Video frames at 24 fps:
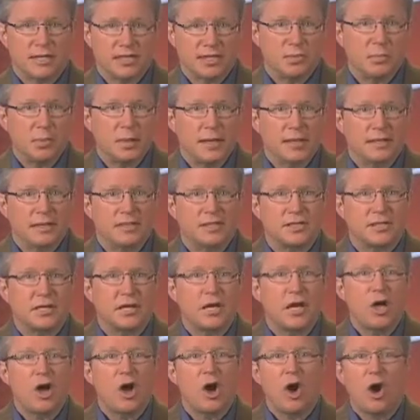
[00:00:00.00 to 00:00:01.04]
expense,
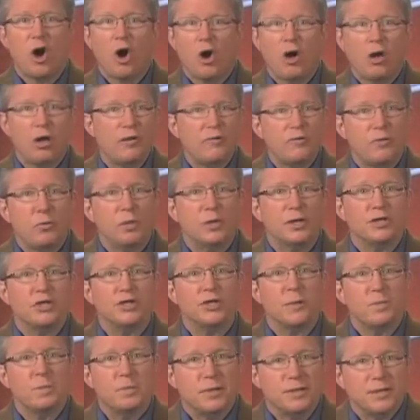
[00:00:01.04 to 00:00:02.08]
all of
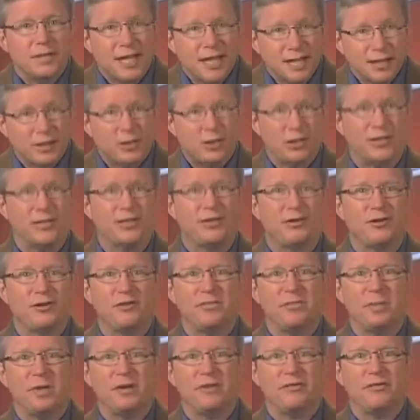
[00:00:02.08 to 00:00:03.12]
which potentially could
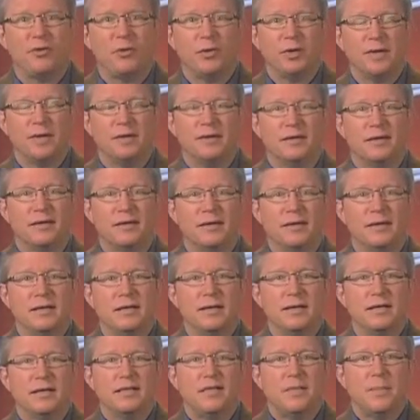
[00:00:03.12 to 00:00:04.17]
have been avoided.
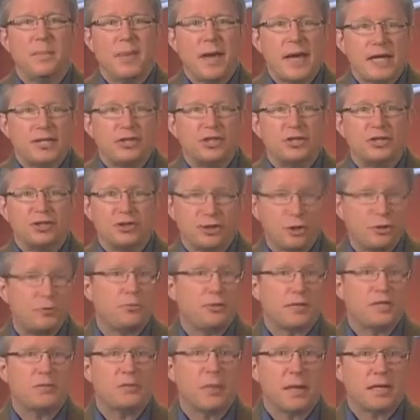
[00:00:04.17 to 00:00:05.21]
The patient should
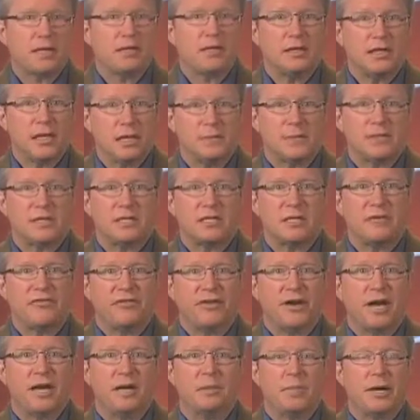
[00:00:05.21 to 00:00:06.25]
respect the limits
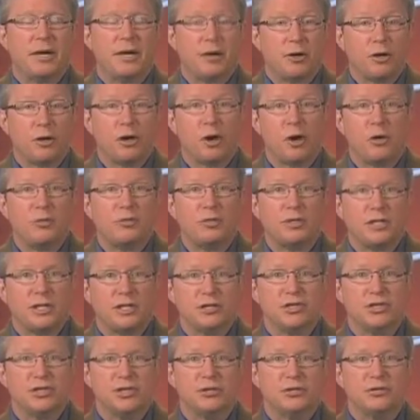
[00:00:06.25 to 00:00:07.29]
defined by her own
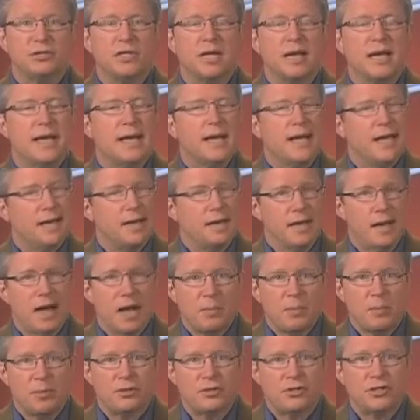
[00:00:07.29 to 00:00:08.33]
tissues and
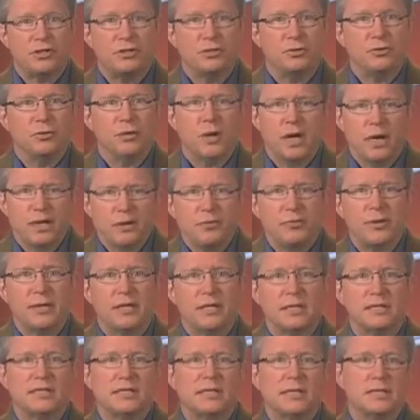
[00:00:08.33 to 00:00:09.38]
not pursue
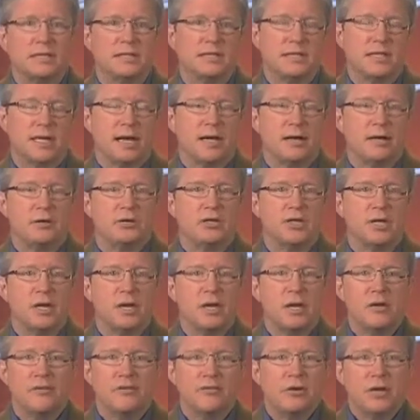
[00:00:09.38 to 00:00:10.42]
unrealistic desires
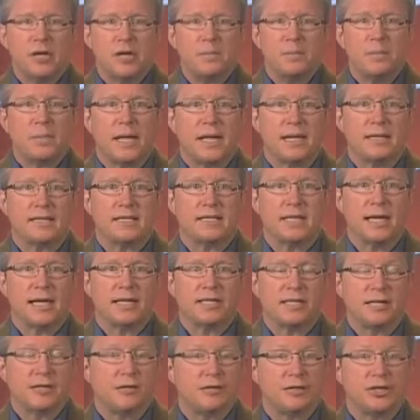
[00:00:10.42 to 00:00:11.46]
for an implant
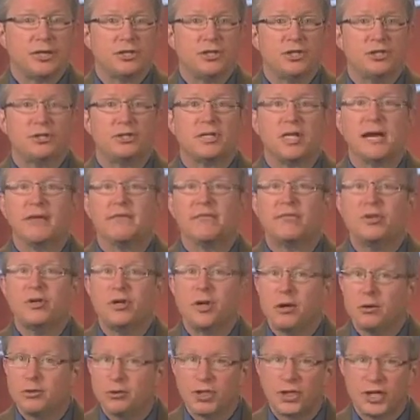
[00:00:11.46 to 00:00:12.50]
size that her tissues have
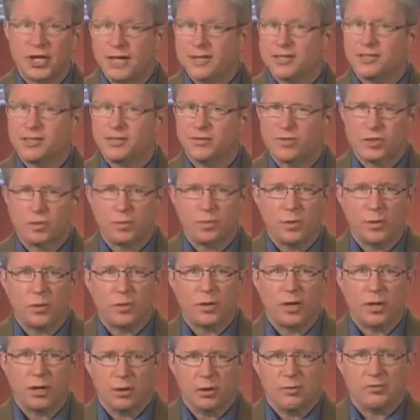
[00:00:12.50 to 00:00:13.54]
no chance of
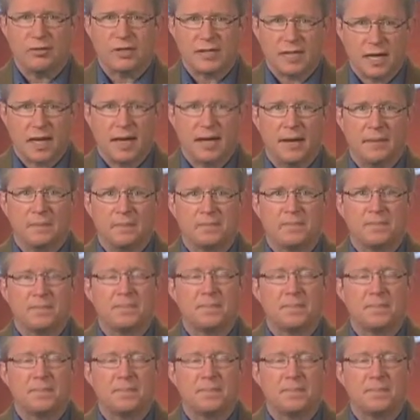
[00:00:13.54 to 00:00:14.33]
supporting over time.